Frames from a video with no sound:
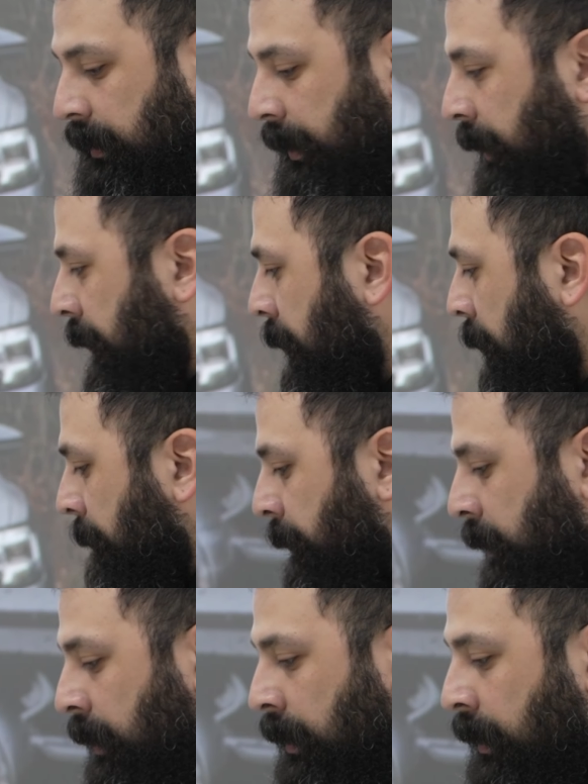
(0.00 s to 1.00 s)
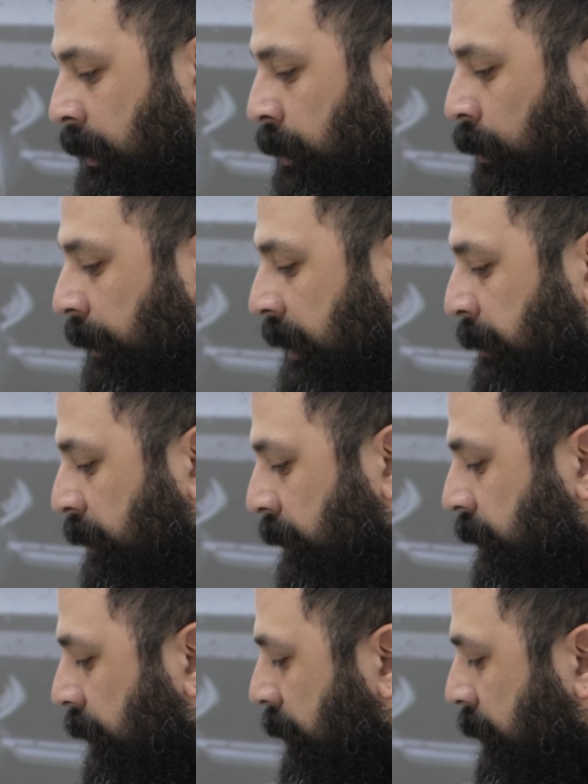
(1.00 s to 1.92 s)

like your labels.